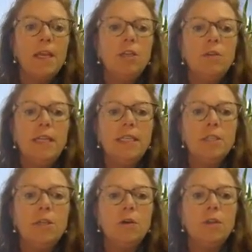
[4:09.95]
You need
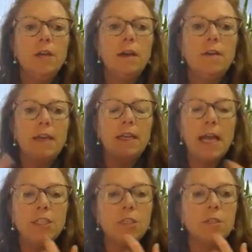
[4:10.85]
to know the
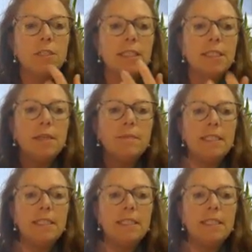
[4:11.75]
phonological system,